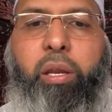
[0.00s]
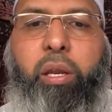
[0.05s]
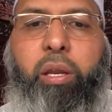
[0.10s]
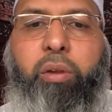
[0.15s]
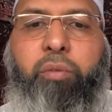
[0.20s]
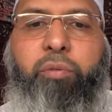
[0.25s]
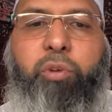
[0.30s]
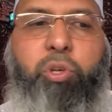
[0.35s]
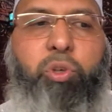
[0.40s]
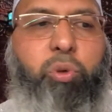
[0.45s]

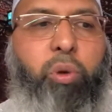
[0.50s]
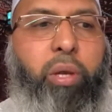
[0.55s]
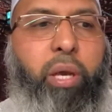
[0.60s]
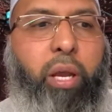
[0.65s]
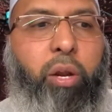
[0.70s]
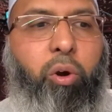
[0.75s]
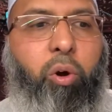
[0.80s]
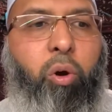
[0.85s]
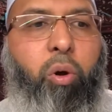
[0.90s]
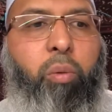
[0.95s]
individually
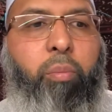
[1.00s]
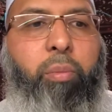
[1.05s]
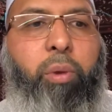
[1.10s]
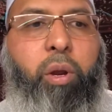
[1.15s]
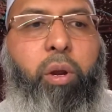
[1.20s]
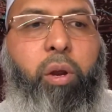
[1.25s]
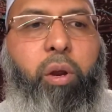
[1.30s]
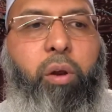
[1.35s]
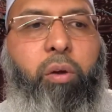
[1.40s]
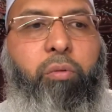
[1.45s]
at home
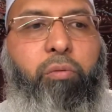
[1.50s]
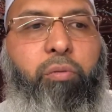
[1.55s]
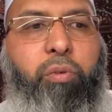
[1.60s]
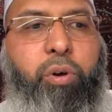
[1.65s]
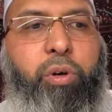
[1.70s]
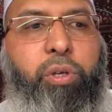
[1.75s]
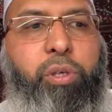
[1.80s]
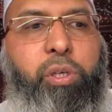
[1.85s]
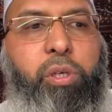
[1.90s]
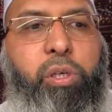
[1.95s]

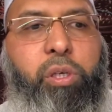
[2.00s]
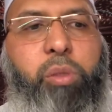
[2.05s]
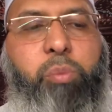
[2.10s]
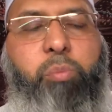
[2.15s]
versus